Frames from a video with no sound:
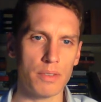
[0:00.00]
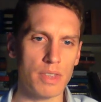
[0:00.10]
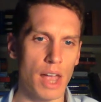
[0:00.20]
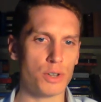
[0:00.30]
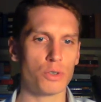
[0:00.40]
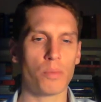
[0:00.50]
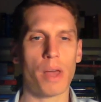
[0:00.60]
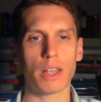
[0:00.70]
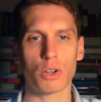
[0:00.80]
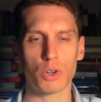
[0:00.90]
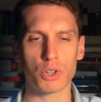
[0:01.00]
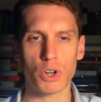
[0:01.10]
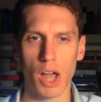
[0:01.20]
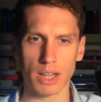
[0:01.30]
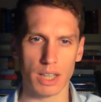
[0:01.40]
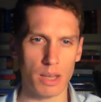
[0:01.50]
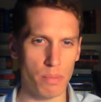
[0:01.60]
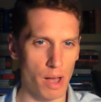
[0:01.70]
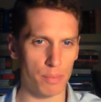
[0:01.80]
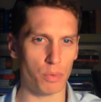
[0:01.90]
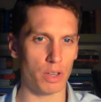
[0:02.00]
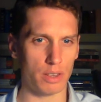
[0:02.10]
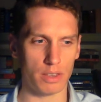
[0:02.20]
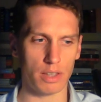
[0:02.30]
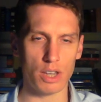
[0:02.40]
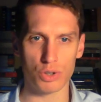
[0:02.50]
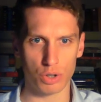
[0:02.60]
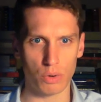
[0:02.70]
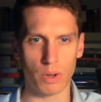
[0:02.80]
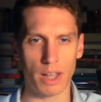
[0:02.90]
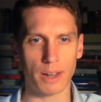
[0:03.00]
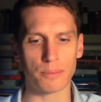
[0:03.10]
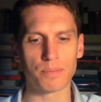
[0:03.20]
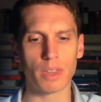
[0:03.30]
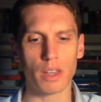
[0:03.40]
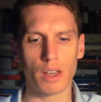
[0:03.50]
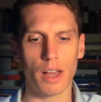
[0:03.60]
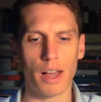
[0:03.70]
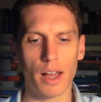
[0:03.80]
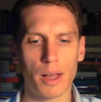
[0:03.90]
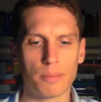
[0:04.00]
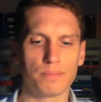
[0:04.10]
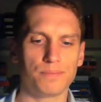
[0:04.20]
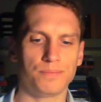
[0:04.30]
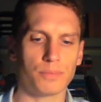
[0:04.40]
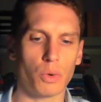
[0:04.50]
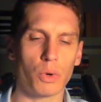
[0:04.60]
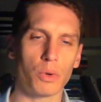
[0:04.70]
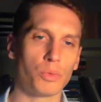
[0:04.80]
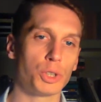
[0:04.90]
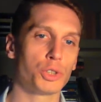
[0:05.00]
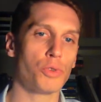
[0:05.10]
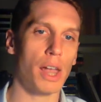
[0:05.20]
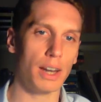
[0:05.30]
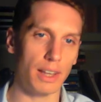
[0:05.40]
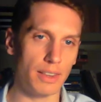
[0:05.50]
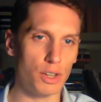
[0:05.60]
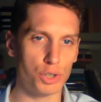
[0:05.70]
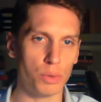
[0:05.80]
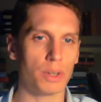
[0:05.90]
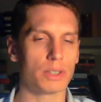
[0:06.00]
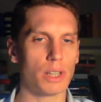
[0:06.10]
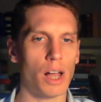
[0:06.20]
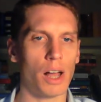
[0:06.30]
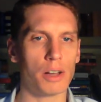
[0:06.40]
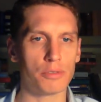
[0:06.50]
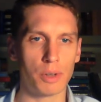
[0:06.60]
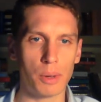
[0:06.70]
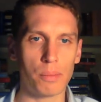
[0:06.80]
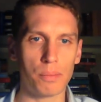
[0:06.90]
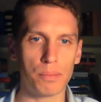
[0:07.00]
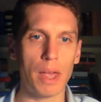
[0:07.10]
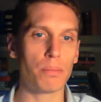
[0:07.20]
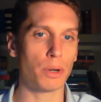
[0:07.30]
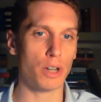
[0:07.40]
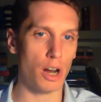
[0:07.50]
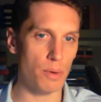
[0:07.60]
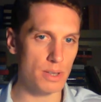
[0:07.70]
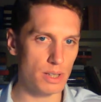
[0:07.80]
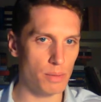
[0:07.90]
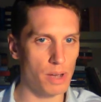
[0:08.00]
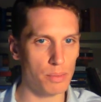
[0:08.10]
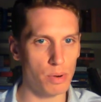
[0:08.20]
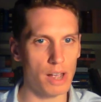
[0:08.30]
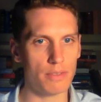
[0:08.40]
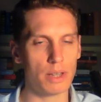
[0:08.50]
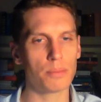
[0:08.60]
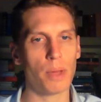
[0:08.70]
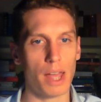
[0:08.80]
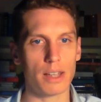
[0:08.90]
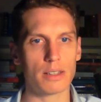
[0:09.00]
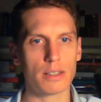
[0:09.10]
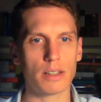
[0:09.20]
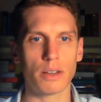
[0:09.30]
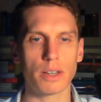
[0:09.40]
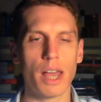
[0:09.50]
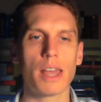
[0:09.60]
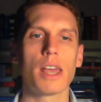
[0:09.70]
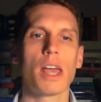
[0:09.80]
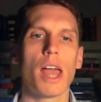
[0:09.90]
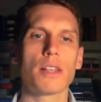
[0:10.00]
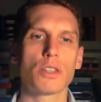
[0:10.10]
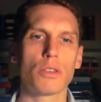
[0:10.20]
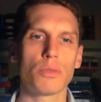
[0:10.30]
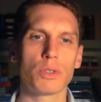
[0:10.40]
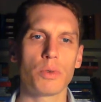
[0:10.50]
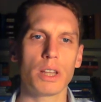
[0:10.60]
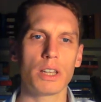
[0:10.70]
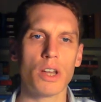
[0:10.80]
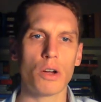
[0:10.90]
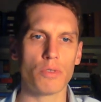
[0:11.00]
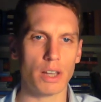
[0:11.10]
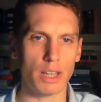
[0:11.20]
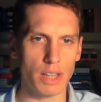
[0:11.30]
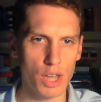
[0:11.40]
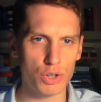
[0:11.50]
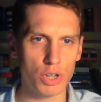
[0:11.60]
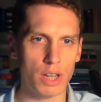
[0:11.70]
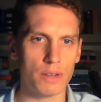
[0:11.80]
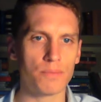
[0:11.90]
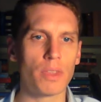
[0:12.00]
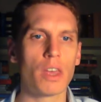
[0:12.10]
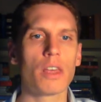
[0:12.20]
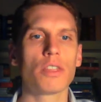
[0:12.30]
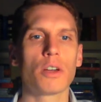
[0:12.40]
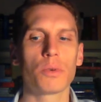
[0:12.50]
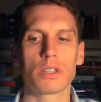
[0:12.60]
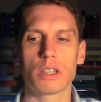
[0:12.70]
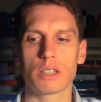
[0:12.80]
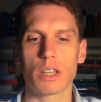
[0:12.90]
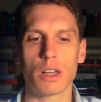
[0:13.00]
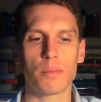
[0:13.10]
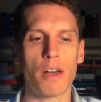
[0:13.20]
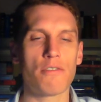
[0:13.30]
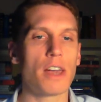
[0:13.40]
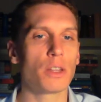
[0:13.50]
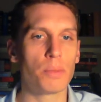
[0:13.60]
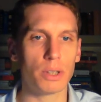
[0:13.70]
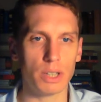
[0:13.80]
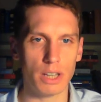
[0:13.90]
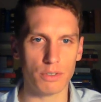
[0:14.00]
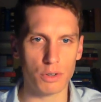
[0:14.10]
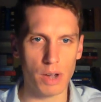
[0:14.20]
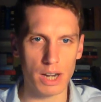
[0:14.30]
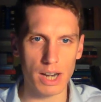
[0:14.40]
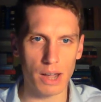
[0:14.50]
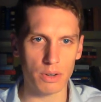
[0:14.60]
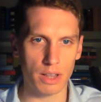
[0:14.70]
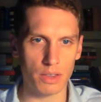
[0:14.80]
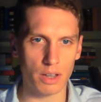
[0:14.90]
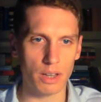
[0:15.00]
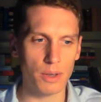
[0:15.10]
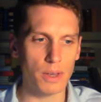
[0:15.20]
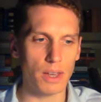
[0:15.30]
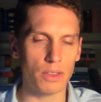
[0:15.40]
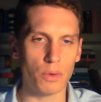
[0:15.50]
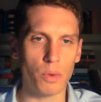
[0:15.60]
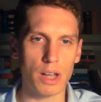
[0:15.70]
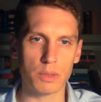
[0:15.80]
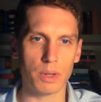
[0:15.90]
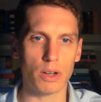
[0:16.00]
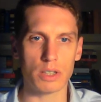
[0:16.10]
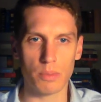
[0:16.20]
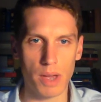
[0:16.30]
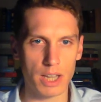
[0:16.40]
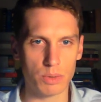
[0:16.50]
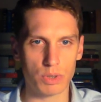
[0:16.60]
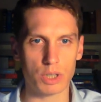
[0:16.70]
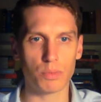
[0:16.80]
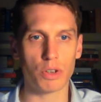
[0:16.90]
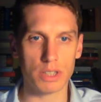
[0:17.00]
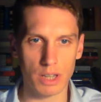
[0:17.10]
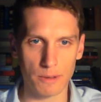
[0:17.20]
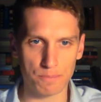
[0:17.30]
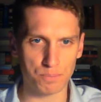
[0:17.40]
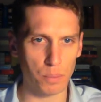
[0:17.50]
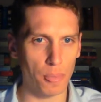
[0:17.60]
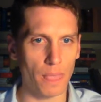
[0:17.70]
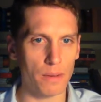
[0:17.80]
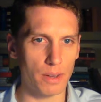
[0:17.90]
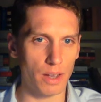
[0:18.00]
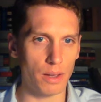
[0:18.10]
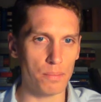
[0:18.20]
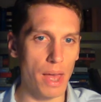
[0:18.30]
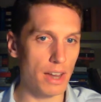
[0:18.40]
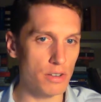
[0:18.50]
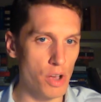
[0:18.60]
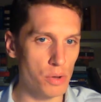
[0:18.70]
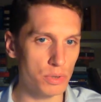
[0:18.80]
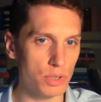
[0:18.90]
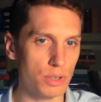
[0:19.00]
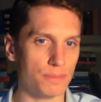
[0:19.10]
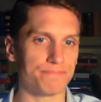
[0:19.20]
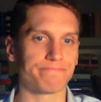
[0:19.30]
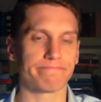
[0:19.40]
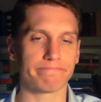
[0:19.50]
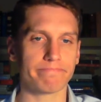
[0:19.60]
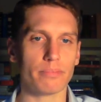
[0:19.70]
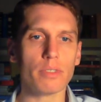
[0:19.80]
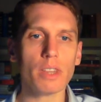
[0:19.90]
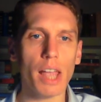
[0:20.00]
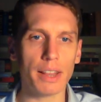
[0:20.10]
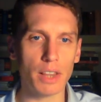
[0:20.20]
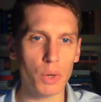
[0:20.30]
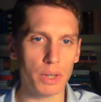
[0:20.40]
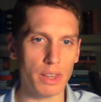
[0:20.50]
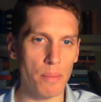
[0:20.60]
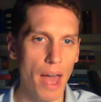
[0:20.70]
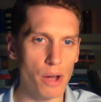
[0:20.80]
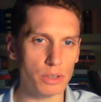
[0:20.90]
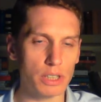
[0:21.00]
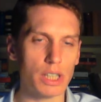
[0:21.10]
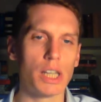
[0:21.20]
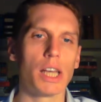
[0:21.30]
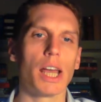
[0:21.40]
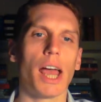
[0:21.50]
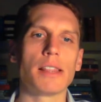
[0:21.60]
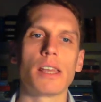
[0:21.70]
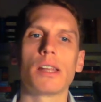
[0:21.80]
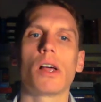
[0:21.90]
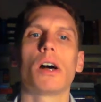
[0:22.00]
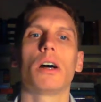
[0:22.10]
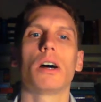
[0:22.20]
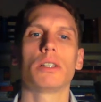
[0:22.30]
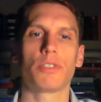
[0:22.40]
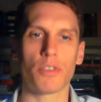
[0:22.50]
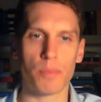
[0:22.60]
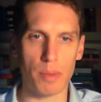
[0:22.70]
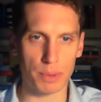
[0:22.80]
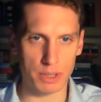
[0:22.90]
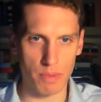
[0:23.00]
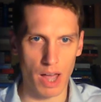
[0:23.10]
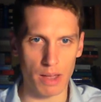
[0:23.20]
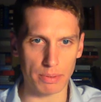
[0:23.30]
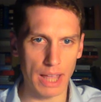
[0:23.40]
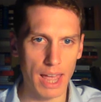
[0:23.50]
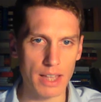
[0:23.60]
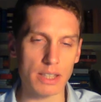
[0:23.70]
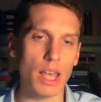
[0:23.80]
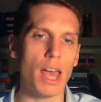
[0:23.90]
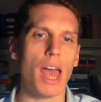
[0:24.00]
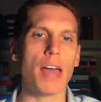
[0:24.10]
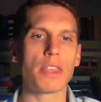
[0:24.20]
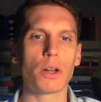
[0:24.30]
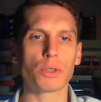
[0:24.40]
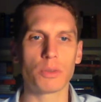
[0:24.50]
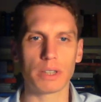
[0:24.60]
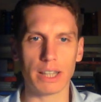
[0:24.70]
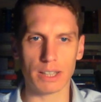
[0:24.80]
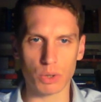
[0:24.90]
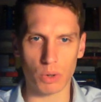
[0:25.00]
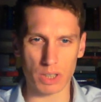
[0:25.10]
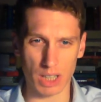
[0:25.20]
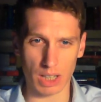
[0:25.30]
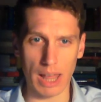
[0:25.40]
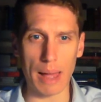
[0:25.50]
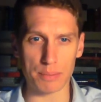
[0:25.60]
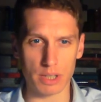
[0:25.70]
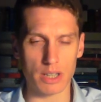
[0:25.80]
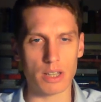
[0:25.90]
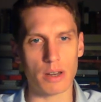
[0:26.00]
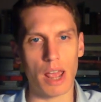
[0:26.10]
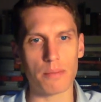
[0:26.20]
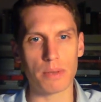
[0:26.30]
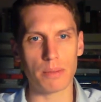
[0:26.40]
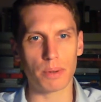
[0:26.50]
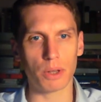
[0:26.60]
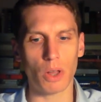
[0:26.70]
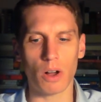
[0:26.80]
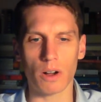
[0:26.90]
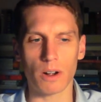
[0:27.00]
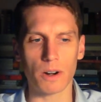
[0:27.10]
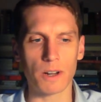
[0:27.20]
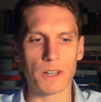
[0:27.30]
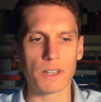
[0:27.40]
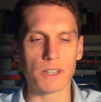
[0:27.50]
National Bank could not keep up with issuing or restraining the issuance of paper currency by private banks, okay? And so there was really no regulation. There was this availability of credit out in the West because the banks were just printing banknotes and loaning them out, and then for people to buy up land. And then ultimately this all collapses, and people are